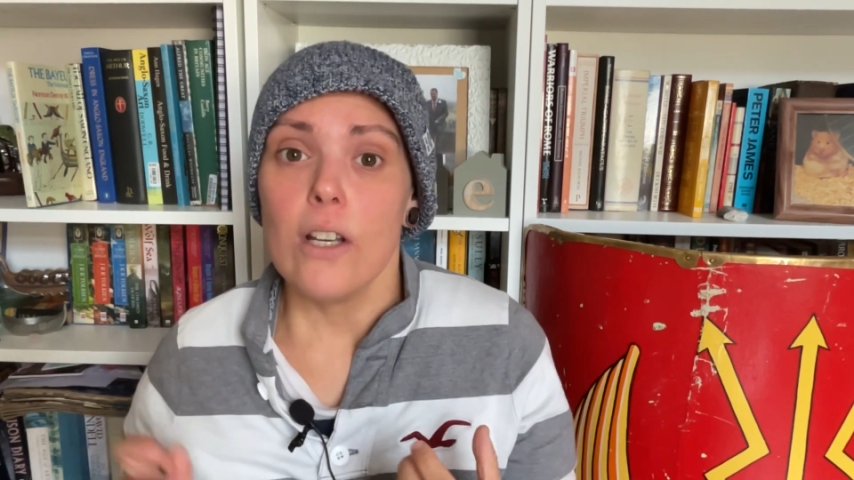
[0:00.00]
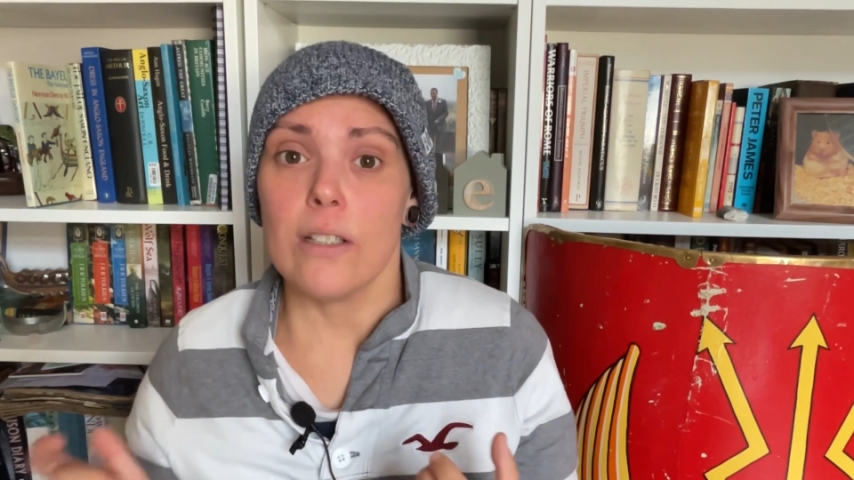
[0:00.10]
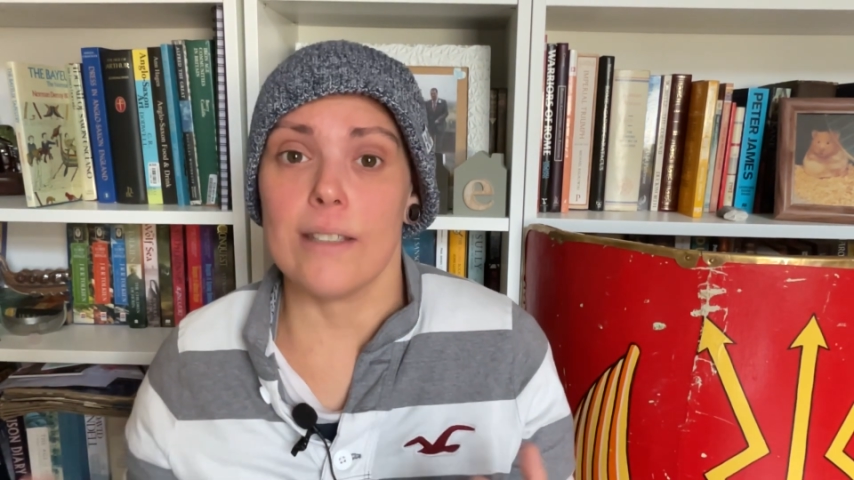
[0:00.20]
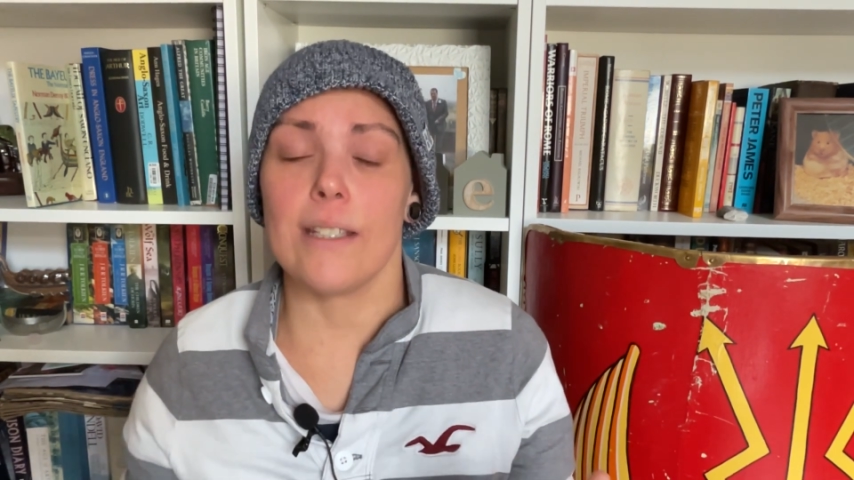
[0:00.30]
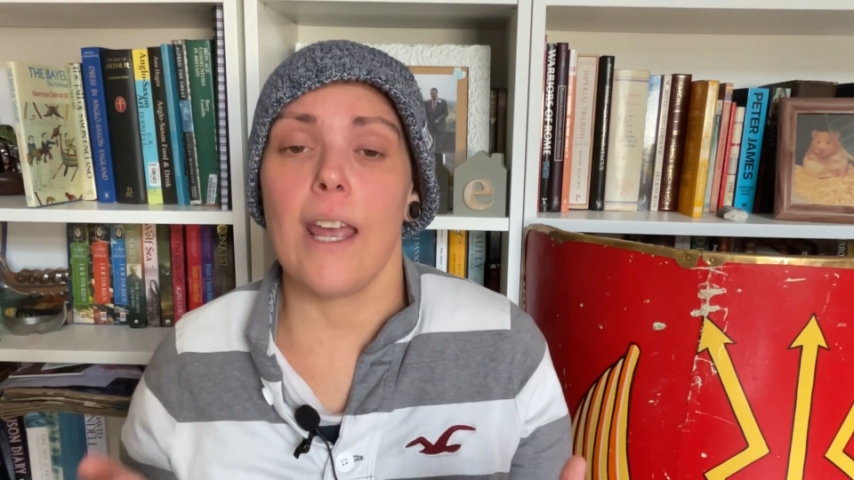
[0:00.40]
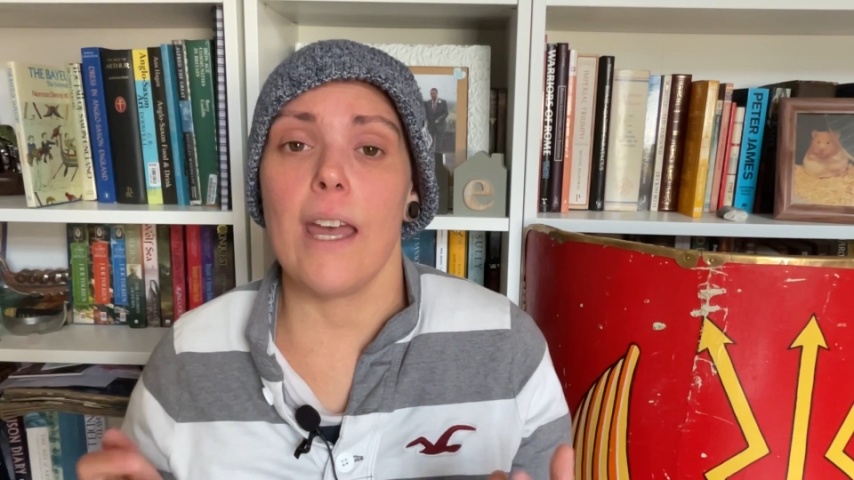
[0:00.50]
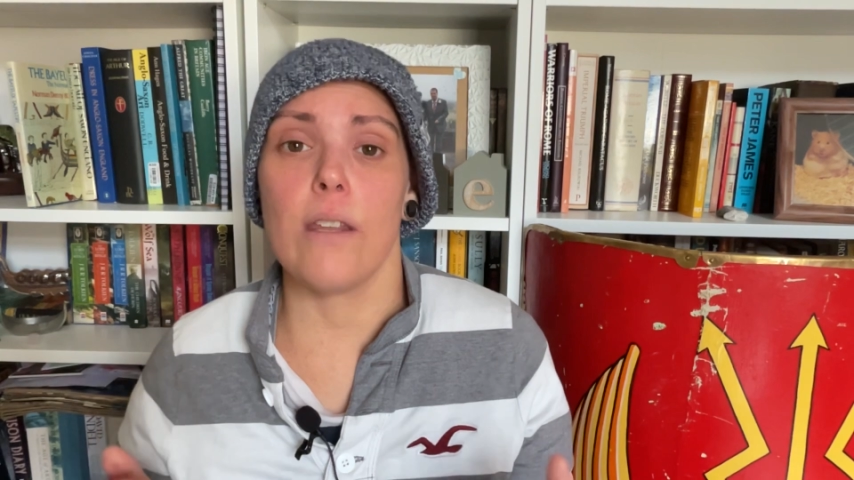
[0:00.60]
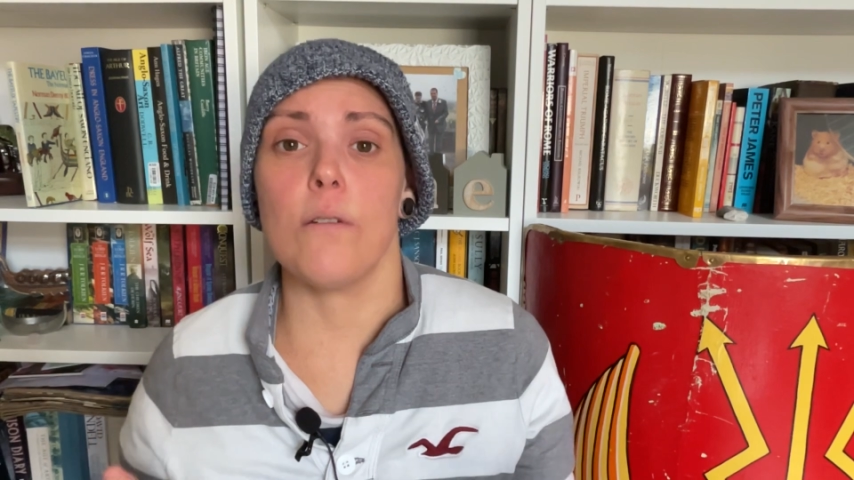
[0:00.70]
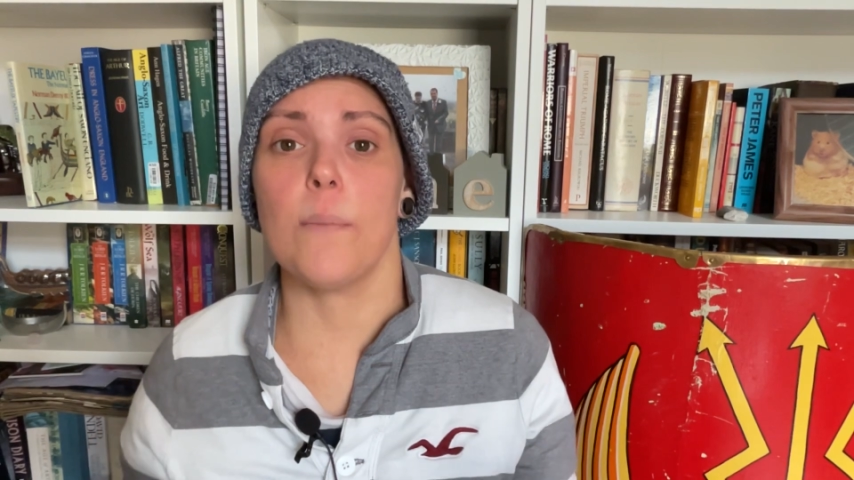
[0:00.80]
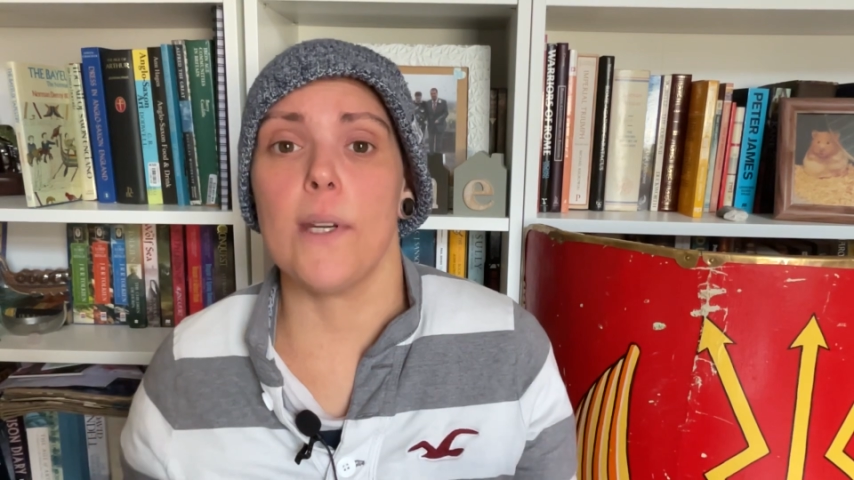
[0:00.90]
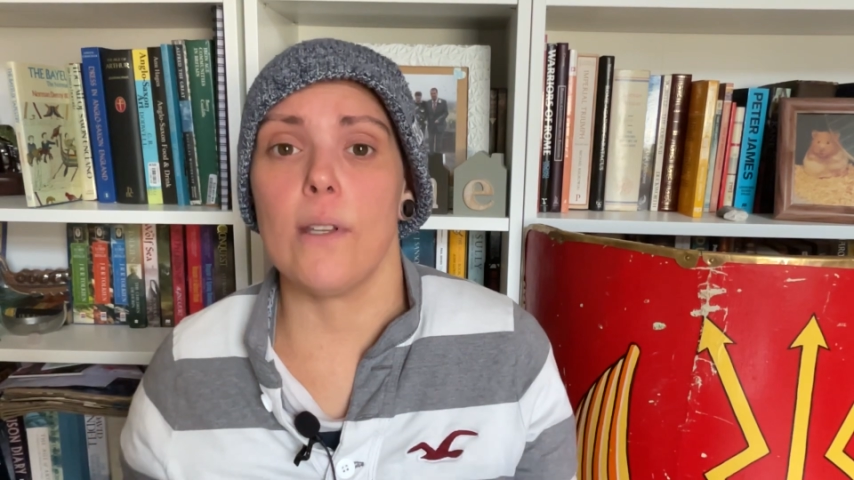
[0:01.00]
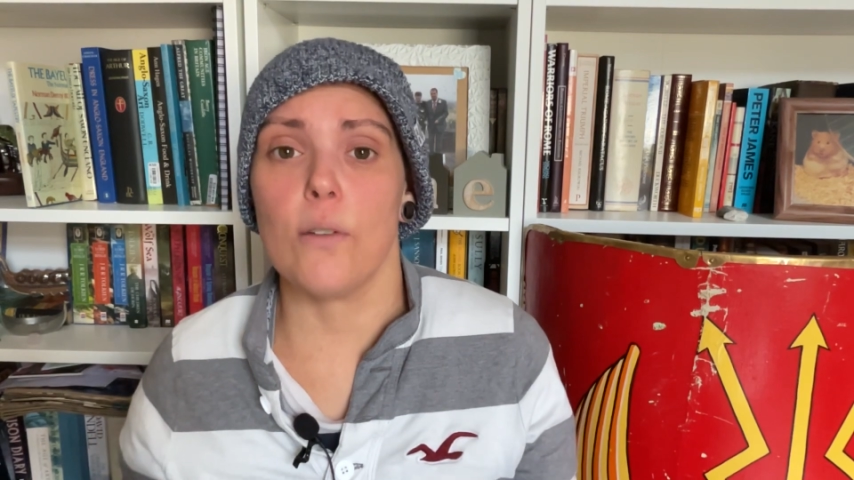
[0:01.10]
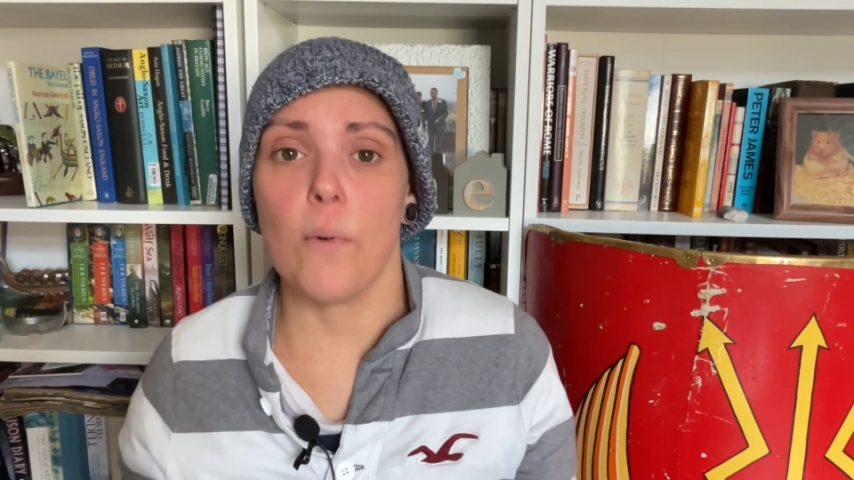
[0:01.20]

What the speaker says: to scare those birds